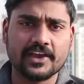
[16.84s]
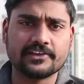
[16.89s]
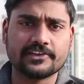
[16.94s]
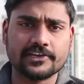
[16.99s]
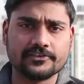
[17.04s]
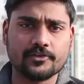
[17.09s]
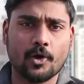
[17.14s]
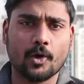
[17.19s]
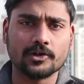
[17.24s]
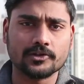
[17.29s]
It
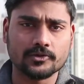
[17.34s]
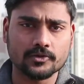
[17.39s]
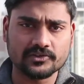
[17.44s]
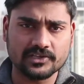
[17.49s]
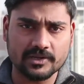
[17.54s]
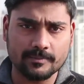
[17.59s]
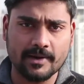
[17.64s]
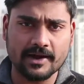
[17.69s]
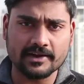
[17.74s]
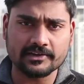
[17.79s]
has also
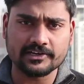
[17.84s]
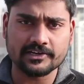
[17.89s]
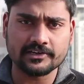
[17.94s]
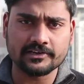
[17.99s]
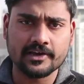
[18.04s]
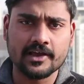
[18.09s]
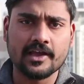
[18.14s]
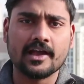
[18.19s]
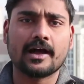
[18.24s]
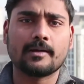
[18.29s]

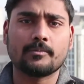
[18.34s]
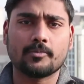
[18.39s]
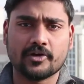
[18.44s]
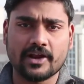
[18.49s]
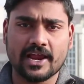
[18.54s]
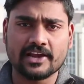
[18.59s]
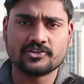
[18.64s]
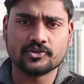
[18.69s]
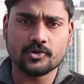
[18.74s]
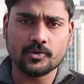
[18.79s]
demanded a
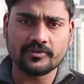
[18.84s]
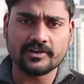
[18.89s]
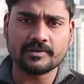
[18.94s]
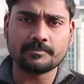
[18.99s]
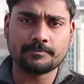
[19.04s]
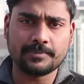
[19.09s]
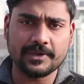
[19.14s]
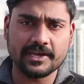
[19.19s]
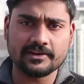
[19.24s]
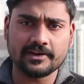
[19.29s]

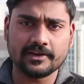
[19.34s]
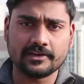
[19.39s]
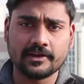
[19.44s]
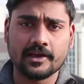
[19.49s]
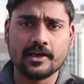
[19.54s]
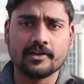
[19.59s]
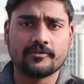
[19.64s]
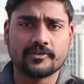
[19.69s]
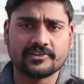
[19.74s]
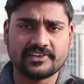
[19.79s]
moratorium period
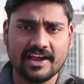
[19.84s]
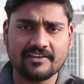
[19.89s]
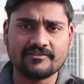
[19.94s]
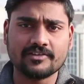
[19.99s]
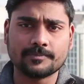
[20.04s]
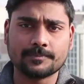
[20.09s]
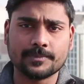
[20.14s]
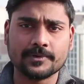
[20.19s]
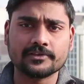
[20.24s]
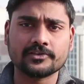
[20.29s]
for
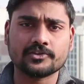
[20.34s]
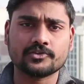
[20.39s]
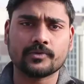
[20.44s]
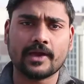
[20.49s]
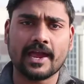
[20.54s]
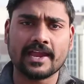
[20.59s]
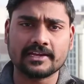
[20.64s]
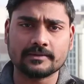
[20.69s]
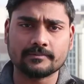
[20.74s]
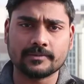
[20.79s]
developers to
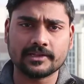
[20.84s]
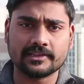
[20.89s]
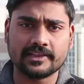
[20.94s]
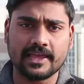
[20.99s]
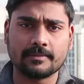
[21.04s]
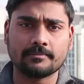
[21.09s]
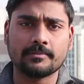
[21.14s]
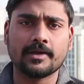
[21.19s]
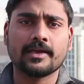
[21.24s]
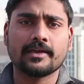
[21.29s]
enable
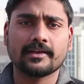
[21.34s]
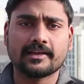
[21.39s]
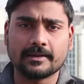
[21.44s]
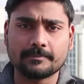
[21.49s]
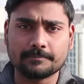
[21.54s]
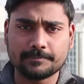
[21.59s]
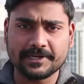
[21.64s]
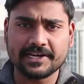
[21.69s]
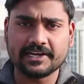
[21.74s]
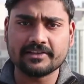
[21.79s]
them
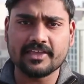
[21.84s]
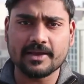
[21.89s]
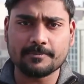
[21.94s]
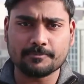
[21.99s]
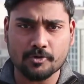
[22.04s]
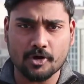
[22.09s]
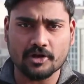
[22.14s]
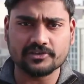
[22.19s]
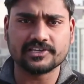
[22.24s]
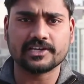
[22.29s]
complete their
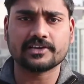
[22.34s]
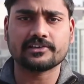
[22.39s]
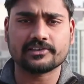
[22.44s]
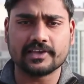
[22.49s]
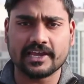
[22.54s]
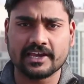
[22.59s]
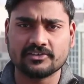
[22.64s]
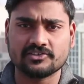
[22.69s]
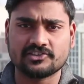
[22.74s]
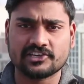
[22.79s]
projects
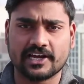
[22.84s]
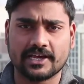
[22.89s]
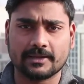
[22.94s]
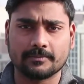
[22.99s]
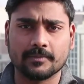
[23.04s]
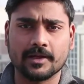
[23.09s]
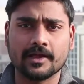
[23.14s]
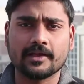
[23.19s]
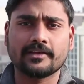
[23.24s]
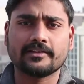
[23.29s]
in
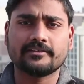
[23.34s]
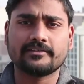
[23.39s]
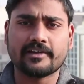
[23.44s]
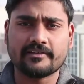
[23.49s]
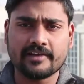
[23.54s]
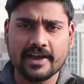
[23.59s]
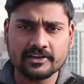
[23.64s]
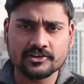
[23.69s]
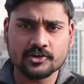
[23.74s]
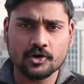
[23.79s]
time.
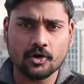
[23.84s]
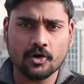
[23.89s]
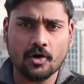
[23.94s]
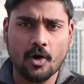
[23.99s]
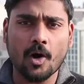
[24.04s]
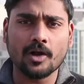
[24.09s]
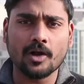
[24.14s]
Naredco